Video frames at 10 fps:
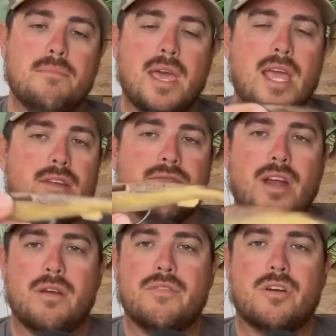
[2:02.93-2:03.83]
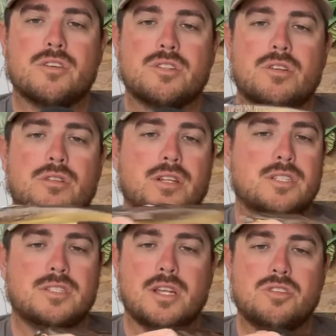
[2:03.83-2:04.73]
bait, very versatile. It's
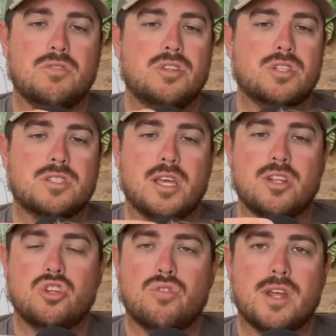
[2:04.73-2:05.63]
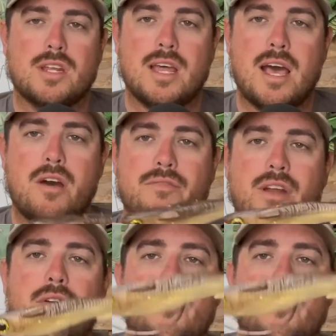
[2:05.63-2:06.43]
essentially just a tricked out, very